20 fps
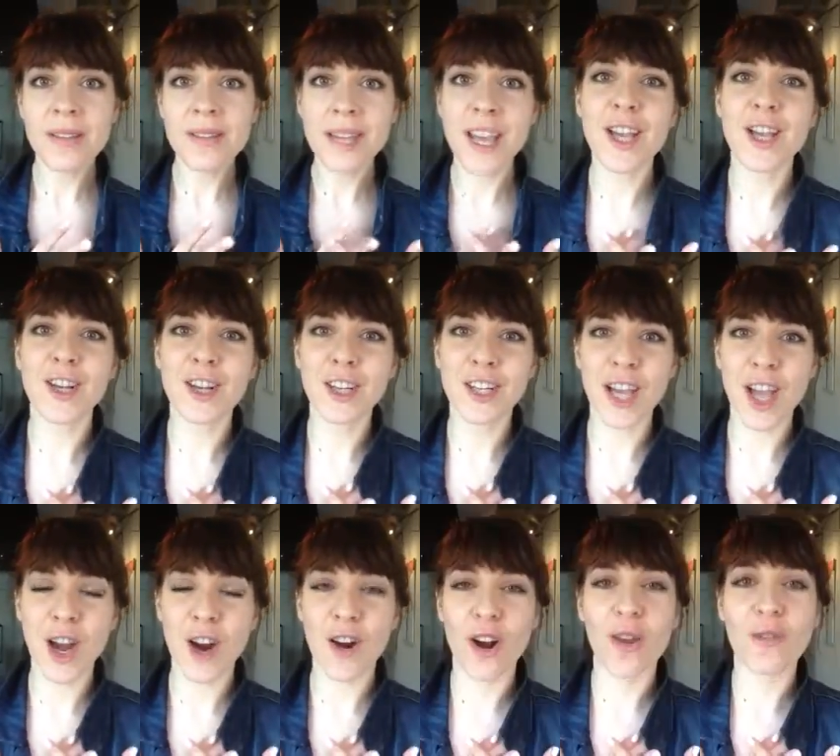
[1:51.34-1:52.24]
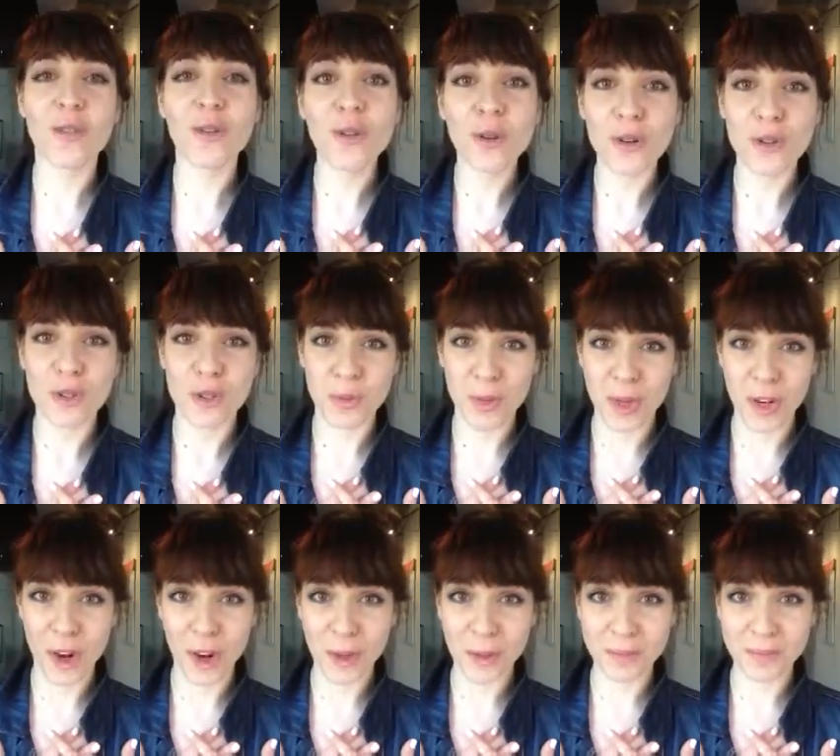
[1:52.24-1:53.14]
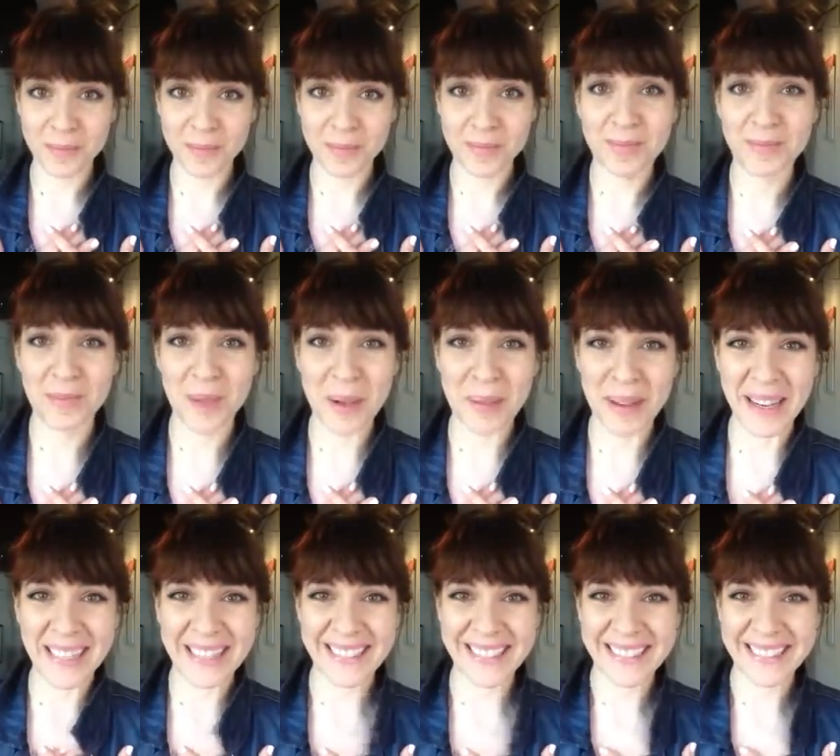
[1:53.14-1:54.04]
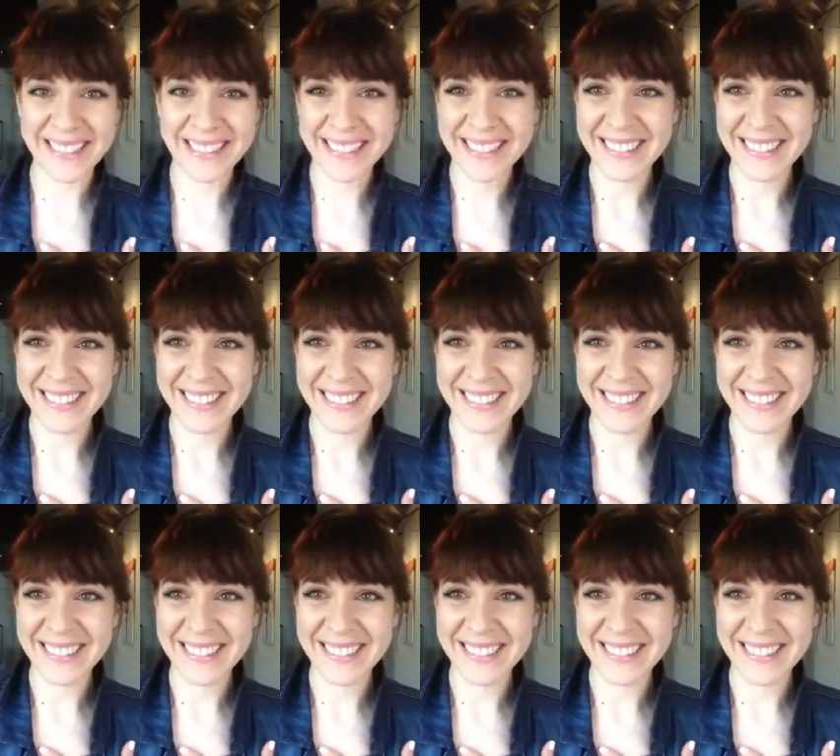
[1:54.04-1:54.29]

Take good care of your sweetheart. bye bye.